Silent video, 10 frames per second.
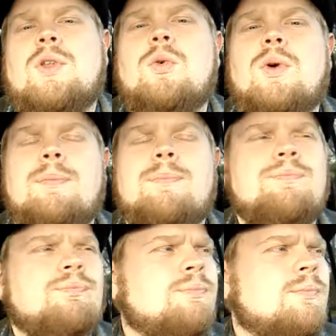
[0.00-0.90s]
oh well.
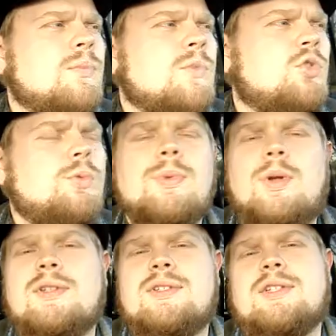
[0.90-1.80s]
The Super
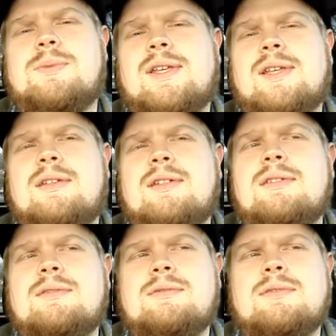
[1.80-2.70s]
Bowl is this weekend,
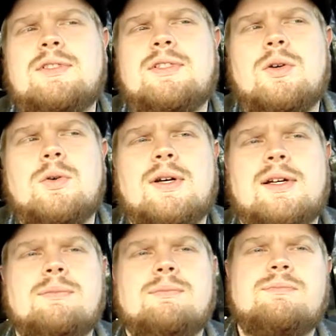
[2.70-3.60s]

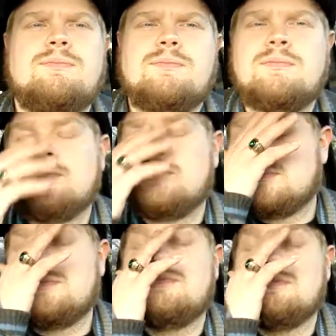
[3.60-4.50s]
so
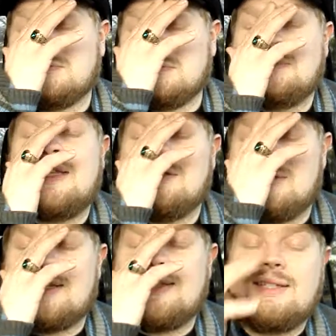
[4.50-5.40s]
that
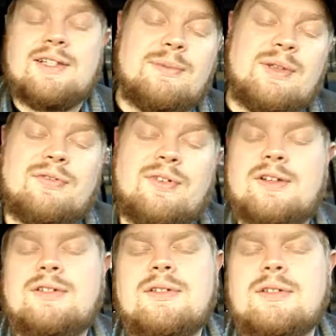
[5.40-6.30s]
looks like that's going to be
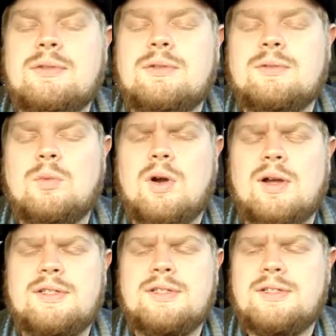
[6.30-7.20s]
fun to
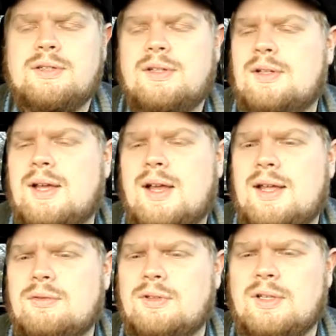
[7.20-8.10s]
watch.
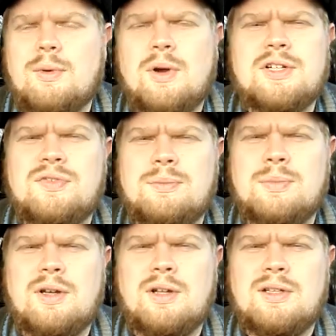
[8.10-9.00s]
I don't really watch
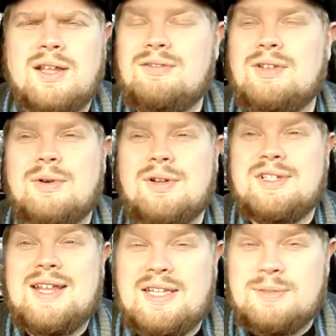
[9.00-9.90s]
football, I don't really watch
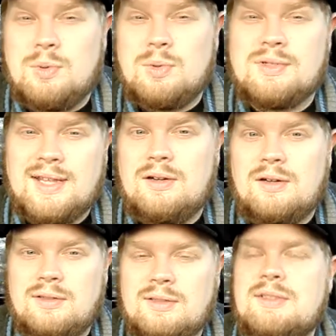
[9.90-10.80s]
any sports at
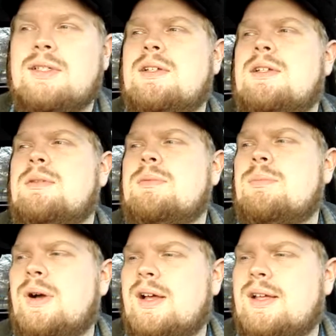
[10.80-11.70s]
all,
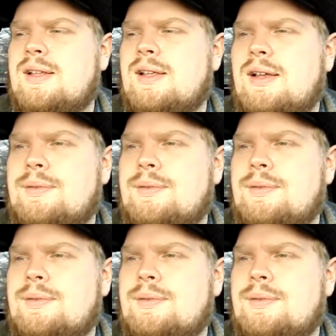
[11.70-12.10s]
but